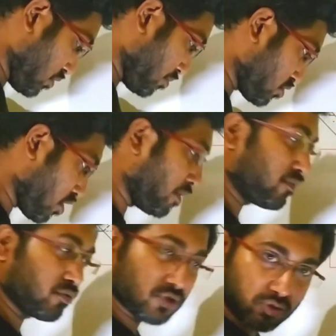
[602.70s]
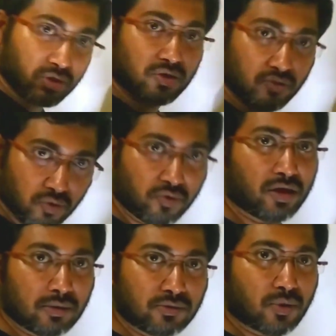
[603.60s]
from top, which we do
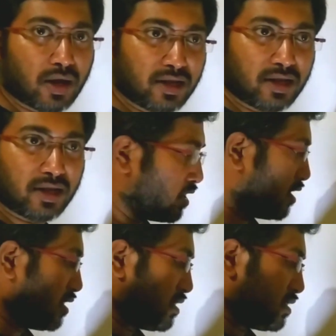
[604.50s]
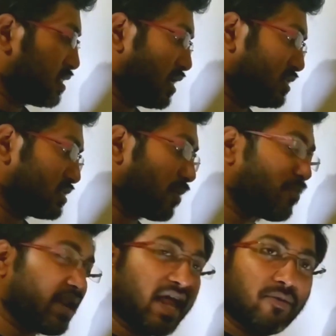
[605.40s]
usually, that is the
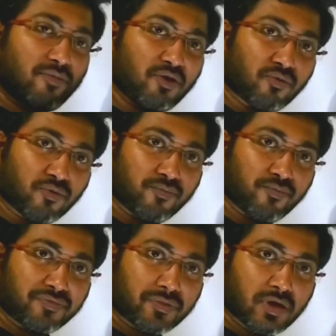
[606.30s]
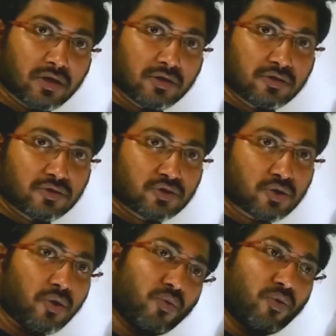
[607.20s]
plan view.
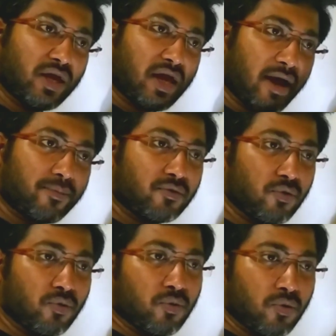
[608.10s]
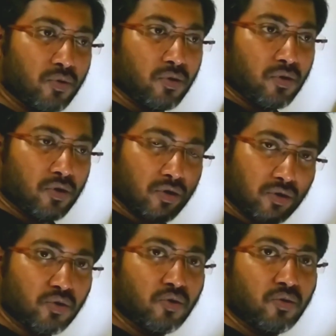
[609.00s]
So we have to
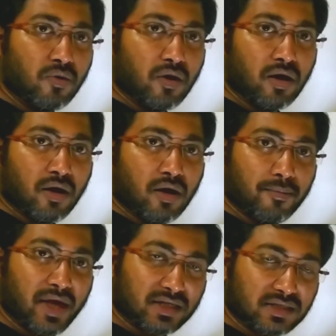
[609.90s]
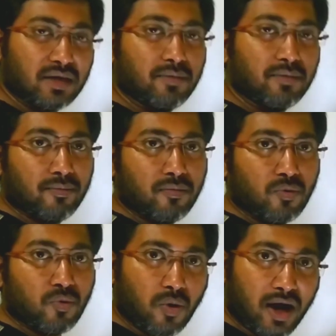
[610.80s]
do maximum
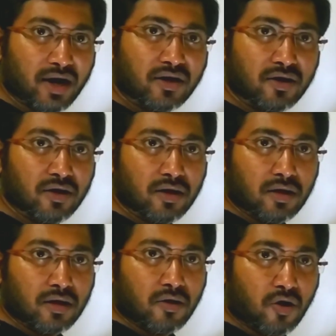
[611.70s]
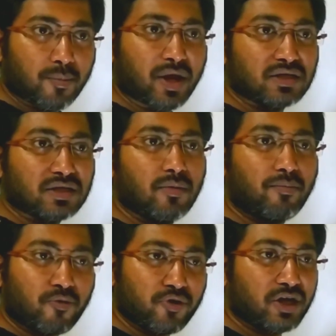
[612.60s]
work or
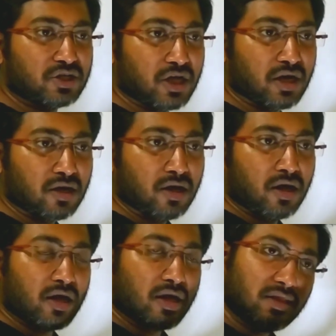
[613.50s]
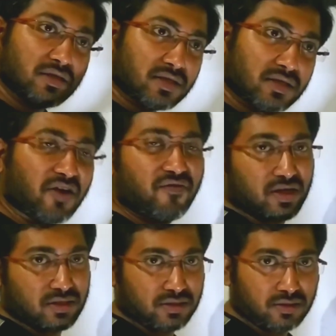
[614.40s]
maximum projection in this
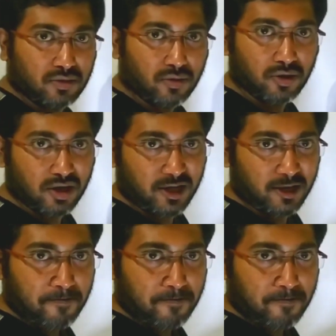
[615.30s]
surface only,